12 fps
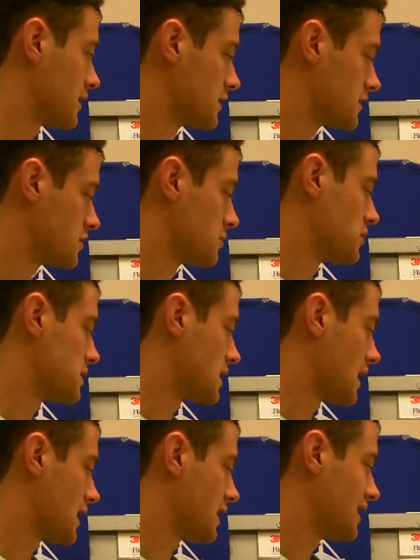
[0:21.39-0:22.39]
the consumer
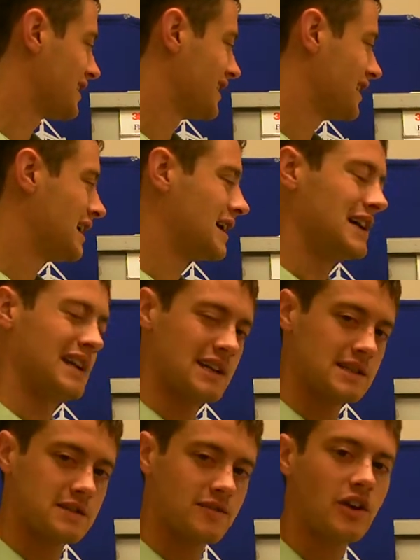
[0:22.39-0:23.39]
side, it
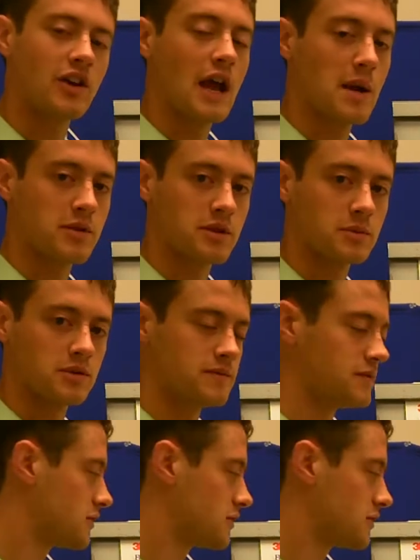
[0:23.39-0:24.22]
is very applicable.